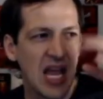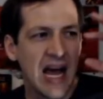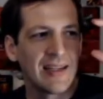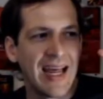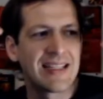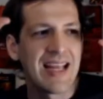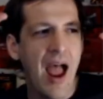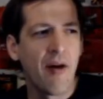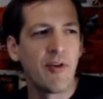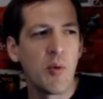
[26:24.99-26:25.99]
Let's
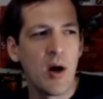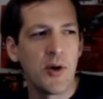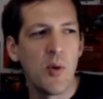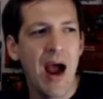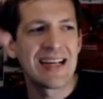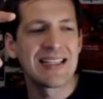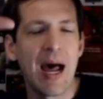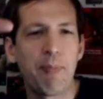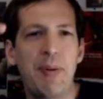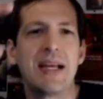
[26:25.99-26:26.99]
everyone who has
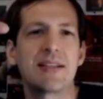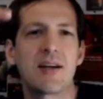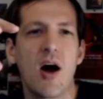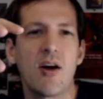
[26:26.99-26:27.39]
not picked a card